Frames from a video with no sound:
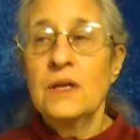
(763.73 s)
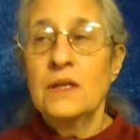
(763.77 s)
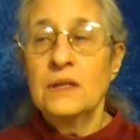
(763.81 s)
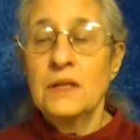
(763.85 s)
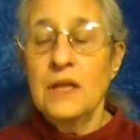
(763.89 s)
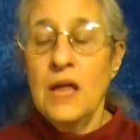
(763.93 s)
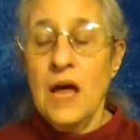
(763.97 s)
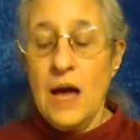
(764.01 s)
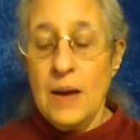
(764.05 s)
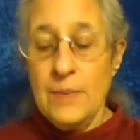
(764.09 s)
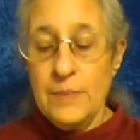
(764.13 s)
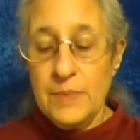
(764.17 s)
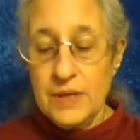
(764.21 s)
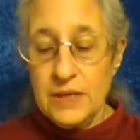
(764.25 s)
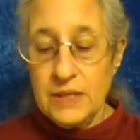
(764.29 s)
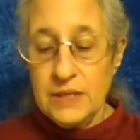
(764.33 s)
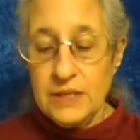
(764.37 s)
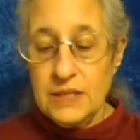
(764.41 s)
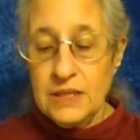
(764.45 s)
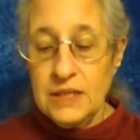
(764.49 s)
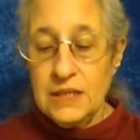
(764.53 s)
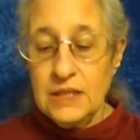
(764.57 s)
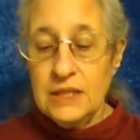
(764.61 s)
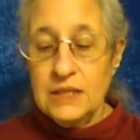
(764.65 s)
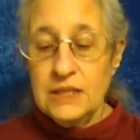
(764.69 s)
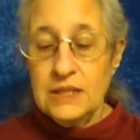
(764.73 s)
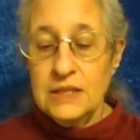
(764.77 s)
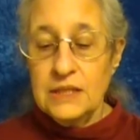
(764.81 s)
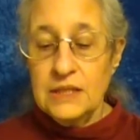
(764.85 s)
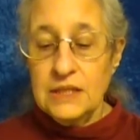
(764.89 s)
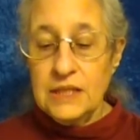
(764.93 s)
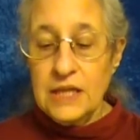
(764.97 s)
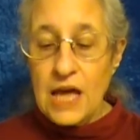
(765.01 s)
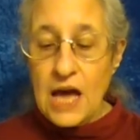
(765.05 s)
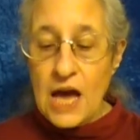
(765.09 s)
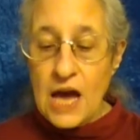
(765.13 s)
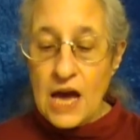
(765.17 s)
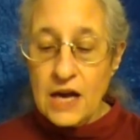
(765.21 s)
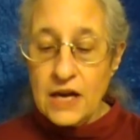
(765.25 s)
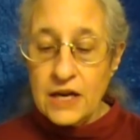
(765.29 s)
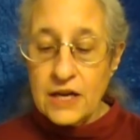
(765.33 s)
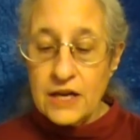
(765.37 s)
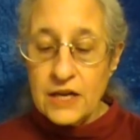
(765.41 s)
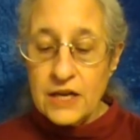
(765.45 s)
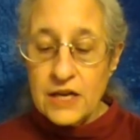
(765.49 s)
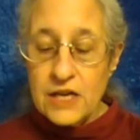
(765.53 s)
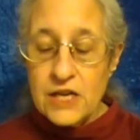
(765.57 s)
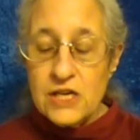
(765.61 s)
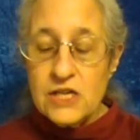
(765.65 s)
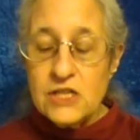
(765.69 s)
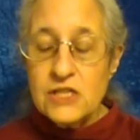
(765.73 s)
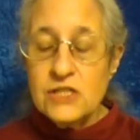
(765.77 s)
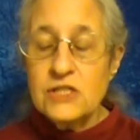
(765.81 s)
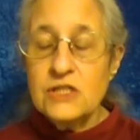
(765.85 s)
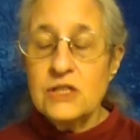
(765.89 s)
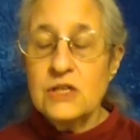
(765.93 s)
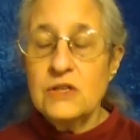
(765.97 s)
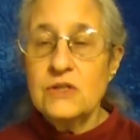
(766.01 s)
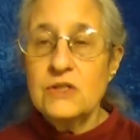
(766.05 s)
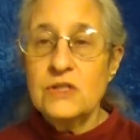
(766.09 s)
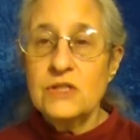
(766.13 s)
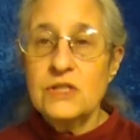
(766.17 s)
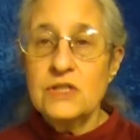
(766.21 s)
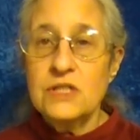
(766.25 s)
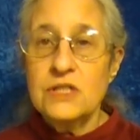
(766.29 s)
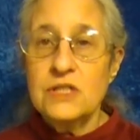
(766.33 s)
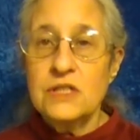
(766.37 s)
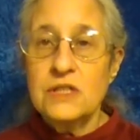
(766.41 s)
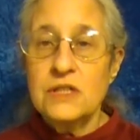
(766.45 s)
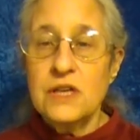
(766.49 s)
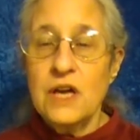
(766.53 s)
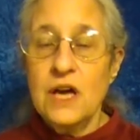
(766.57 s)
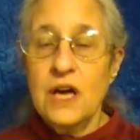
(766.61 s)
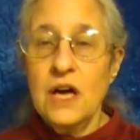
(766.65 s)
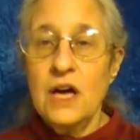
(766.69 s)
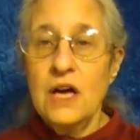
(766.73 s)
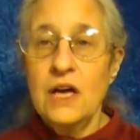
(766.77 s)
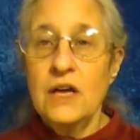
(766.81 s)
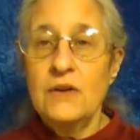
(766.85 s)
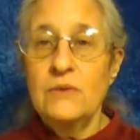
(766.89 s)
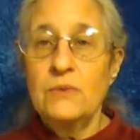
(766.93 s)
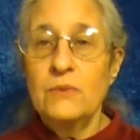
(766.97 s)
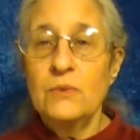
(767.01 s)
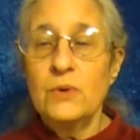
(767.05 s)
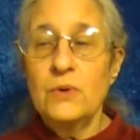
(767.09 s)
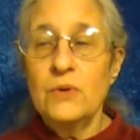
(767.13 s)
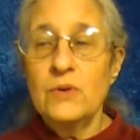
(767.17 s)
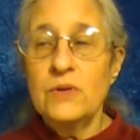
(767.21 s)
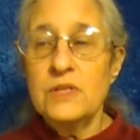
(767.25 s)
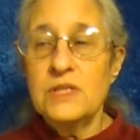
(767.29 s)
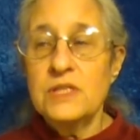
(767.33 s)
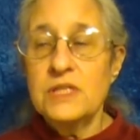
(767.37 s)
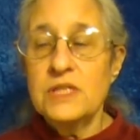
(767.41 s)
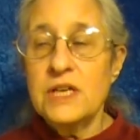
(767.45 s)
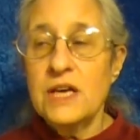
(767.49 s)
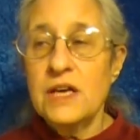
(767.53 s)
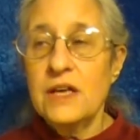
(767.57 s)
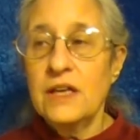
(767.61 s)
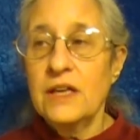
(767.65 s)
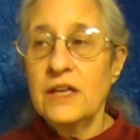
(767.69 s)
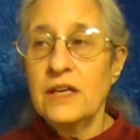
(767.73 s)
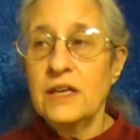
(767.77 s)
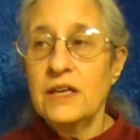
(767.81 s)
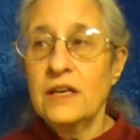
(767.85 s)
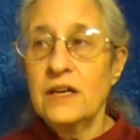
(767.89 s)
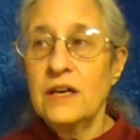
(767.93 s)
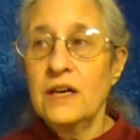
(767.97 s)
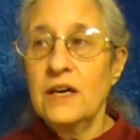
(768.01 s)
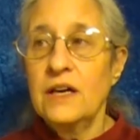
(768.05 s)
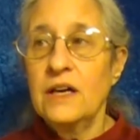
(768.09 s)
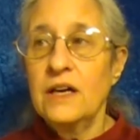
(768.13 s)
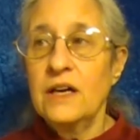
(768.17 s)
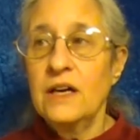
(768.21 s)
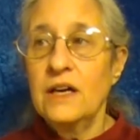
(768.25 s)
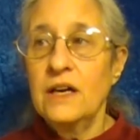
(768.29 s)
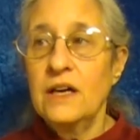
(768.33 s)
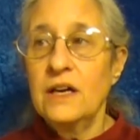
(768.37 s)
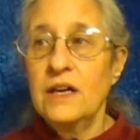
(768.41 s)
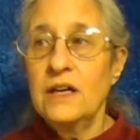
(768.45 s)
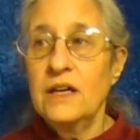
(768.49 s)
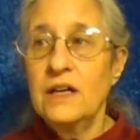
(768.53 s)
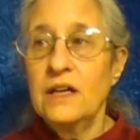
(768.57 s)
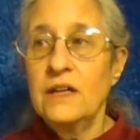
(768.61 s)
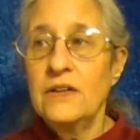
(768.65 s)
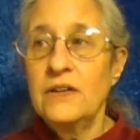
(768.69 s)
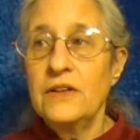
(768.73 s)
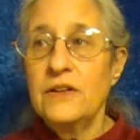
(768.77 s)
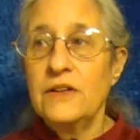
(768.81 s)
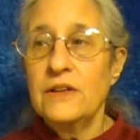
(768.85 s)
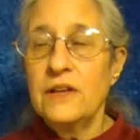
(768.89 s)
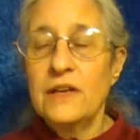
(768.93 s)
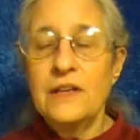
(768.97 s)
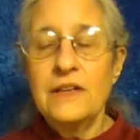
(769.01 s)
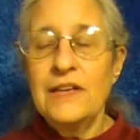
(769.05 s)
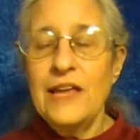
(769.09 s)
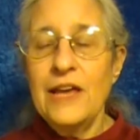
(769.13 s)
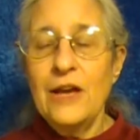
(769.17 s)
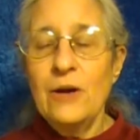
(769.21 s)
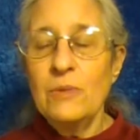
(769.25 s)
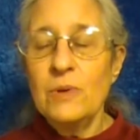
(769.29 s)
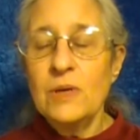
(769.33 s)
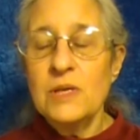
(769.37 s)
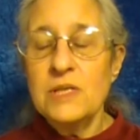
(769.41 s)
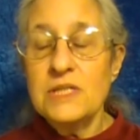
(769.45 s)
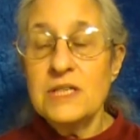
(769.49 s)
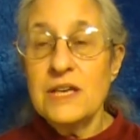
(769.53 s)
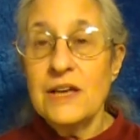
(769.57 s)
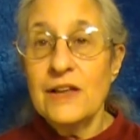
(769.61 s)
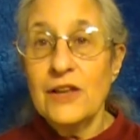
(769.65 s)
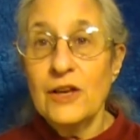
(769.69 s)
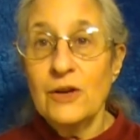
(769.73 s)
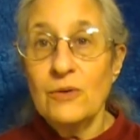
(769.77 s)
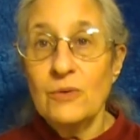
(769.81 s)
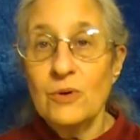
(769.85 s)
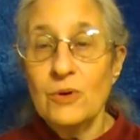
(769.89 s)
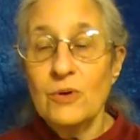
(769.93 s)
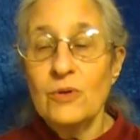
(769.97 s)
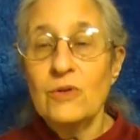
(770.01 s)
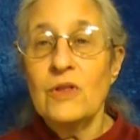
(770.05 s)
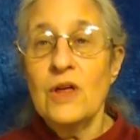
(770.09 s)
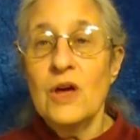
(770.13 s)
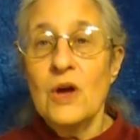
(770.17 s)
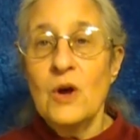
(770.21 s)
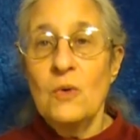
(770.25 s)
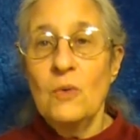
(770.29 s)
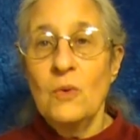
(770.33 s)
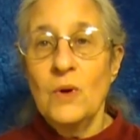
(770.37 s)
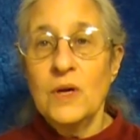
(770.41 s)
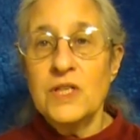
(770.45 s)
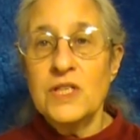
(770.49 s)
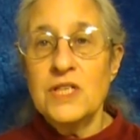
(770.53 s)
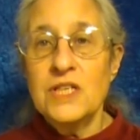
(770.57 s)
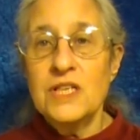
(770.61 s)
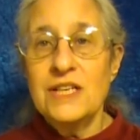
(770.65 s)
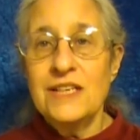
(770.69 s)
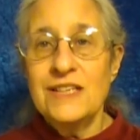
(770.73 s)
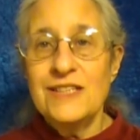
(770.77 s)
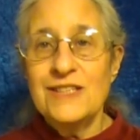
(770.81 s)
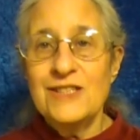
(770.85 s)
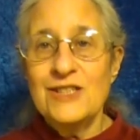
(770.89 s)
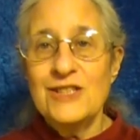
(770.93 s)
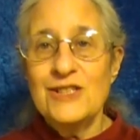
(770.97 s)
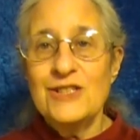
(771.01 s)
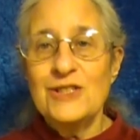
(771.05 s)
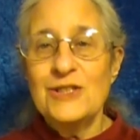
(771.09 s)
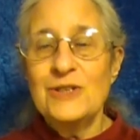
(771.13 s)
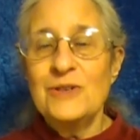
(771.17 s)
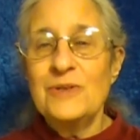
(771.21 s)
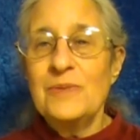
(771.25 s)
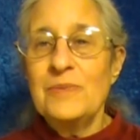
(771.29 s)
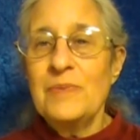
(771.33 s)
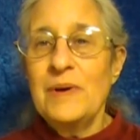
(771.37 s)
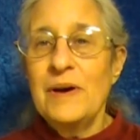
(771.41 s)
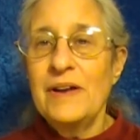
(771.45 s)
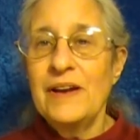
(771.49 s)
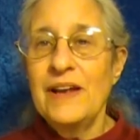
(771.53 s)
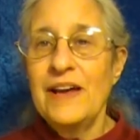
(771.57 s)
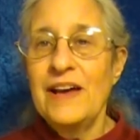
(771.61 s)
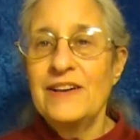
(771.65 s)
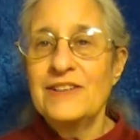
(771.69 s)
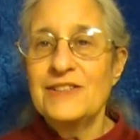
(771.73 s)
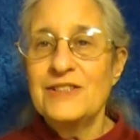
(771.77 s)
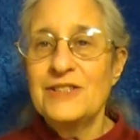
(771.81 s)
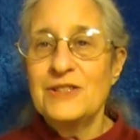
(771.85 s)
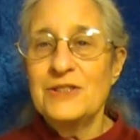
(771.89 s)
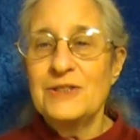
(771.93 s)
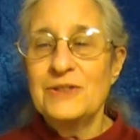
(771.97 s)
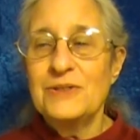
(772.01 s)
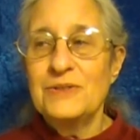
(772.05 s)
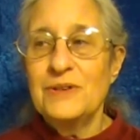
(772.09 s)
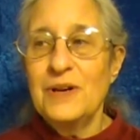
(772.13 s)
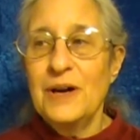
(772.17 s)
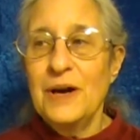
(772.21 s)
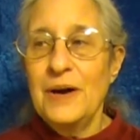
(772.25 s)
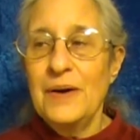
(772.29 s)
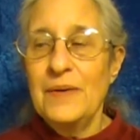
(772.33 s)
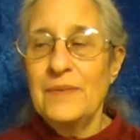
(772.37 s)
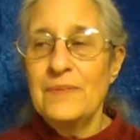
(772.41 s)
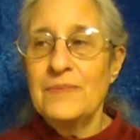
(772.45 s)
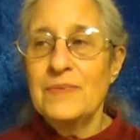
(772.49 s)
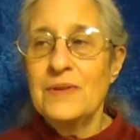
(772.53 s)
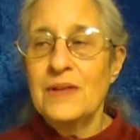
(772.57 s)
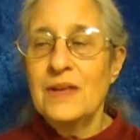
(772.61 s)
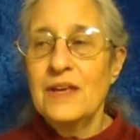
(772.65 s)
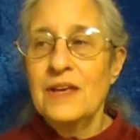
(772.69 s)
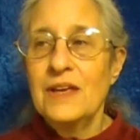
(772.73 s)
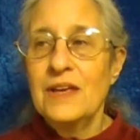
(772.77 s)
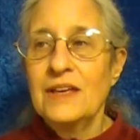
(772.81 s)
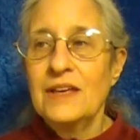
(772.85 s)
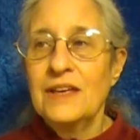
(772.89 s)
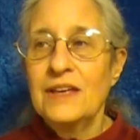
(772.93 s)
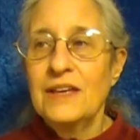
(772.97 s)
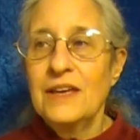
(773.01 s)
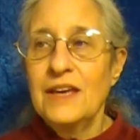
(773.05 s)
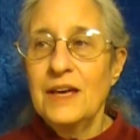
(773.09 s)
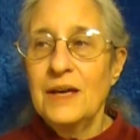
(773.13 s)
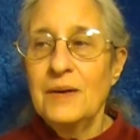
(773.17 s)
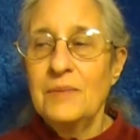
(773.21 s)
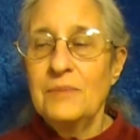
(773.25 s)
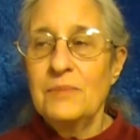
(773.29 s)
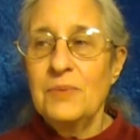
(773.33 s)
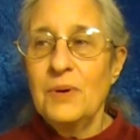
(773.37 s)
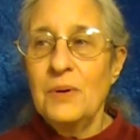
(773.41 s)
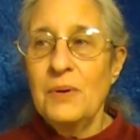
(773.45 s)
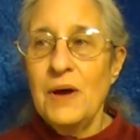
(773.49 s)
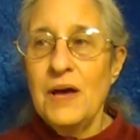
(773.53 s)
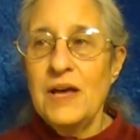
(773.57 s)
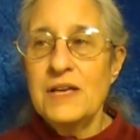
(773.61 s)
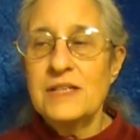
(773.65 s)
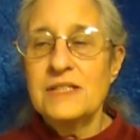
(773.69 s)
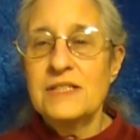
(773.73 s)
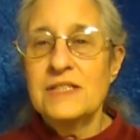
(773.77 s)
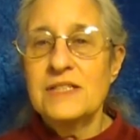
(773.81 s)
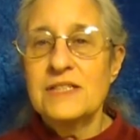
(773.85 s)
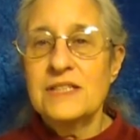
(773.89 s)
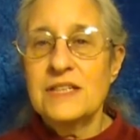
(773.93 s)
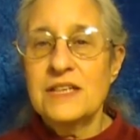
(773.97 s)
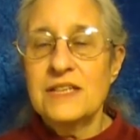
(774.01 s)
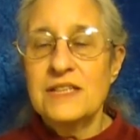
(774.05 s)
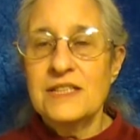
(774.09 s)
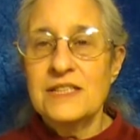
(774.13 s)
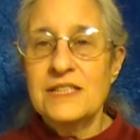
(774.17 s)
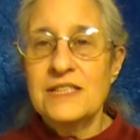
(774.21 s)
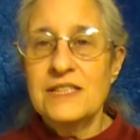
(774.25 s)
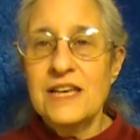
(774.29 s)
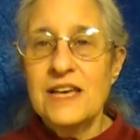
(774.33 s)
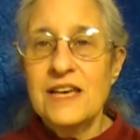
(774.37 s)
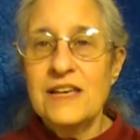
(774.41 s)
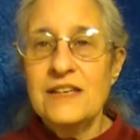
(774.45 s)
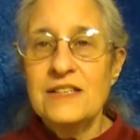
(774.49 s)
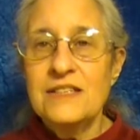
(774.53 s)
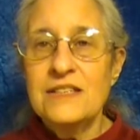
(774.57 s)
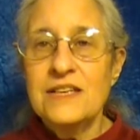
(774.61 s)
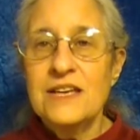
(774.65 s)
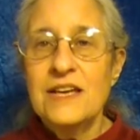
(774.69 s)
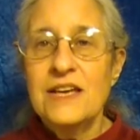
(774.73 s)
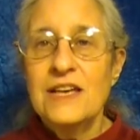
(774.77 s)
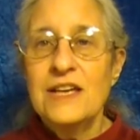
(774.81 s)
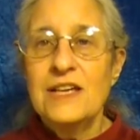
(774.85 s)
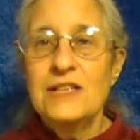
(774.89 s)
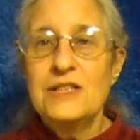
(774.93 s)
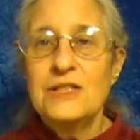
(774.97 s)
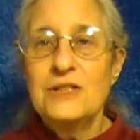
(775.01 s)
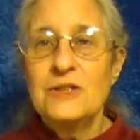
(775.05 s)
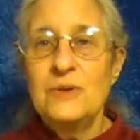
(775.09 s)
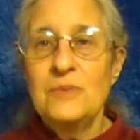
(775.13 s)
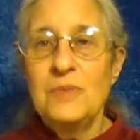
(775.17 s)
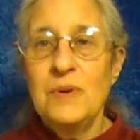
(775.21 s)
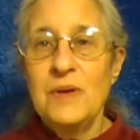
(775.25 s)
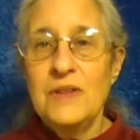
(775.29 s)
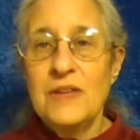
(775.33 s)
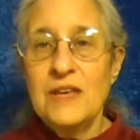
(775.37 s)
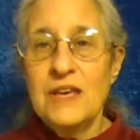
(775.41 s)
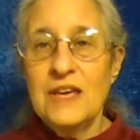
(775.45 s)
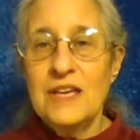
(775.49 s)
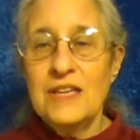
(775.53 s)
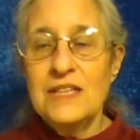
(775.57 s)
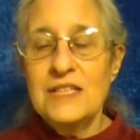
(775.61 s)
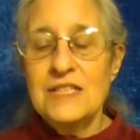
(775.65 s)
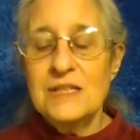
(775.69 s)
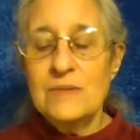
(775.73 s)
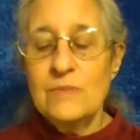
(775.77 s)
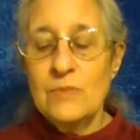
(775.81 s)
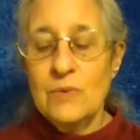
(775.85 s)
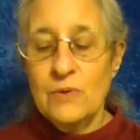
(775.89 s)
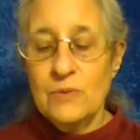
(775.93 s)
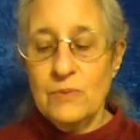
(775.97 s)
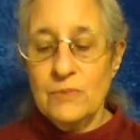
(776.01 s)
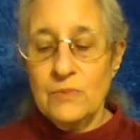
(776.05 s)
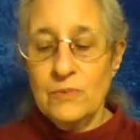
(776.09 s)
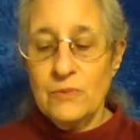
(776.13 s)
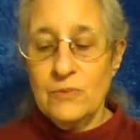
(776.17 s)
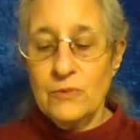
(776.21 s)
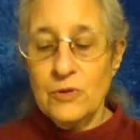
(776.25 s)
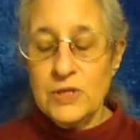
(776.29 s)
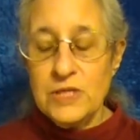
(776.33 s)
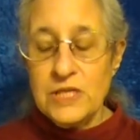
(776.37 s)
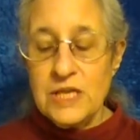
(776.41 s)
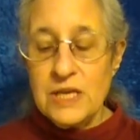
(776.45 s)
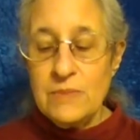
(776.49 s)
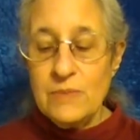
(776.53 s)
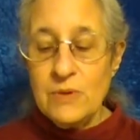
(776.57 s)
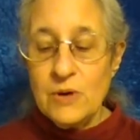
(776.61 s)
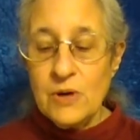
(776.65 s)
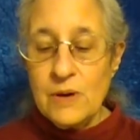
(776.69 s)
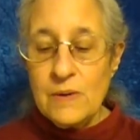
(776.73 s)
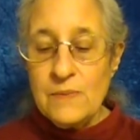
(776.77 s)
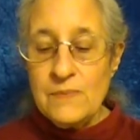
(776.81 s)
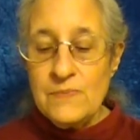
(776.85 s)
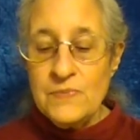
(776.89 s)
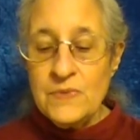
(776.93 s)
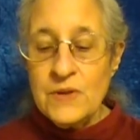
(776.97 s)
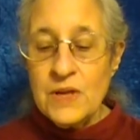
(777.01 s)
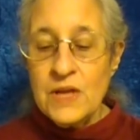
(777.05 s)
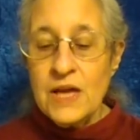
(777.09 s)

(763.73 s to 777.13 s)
lamed, lach. So she, uh, Ruth is telling, uh, Naomi is telling Ruth what she needs to do about how to um, get Boaz's consent to be the kinsman redeemer.